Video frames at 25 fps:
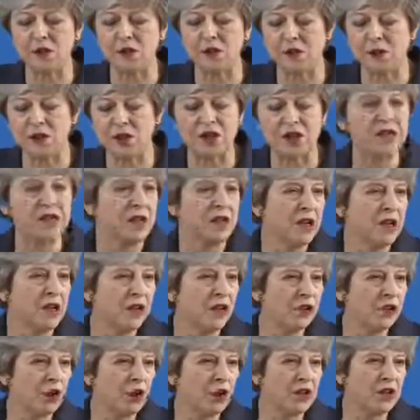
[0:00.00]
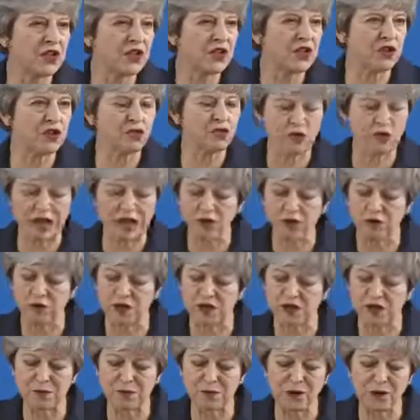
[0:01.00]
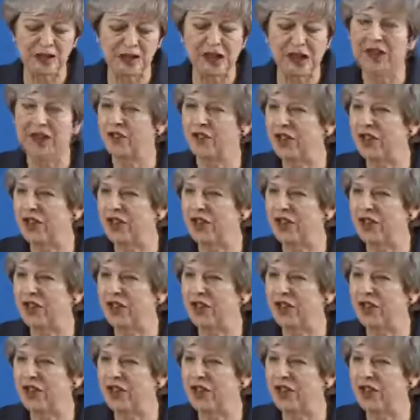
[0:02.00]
and which is crossed and recrossed by